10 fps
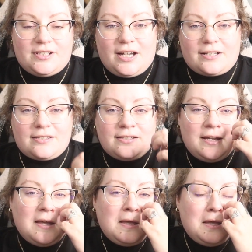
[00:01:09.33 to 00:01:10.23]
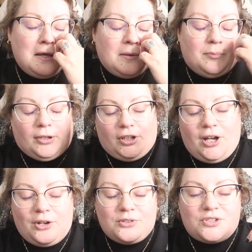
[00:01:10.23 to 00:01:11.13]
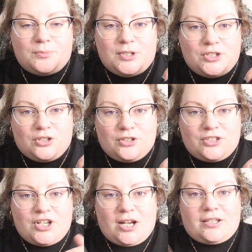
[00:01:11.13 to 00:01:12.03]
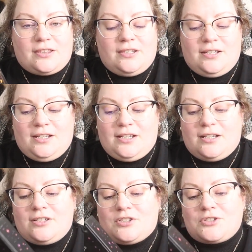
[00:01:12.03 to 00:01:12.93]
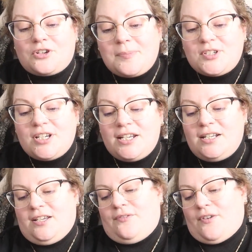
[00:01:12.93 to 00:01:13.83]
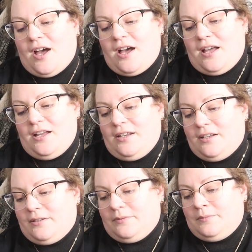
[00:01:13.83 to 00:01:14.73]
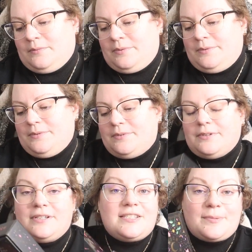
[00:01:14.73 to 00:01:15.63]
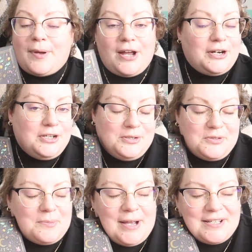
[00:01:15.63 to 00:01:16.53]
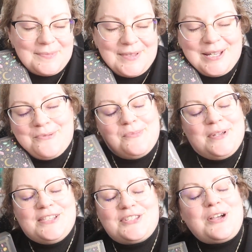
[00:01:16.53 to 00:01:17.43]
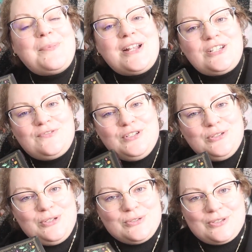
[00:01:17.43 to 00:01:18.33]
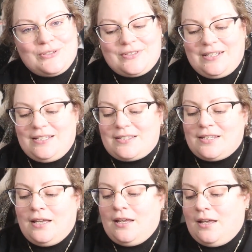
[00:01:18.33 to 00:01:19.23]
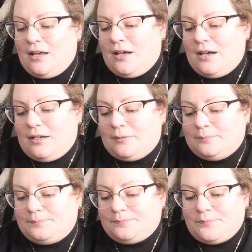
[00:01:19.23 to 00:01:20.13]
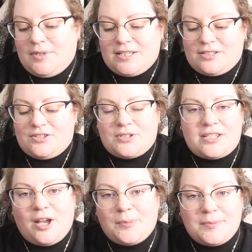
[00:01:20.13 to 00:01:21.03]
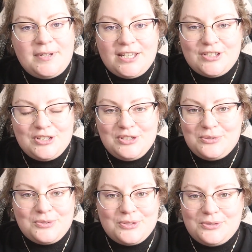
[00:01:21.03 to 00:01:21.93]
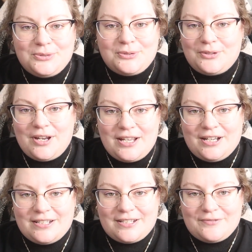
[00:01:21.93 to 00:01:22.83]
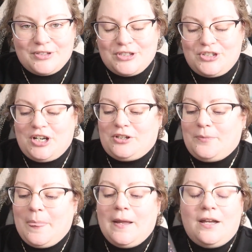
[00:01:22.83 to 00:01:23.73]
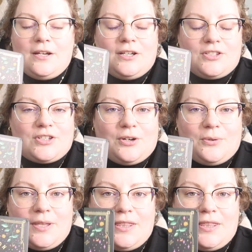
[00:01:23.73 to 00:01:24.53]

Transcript: decks below, so be sure to check the description. If I inspire you to buy something, it would mean so much if you use those links, because it just helps me continue to create content for this channel. So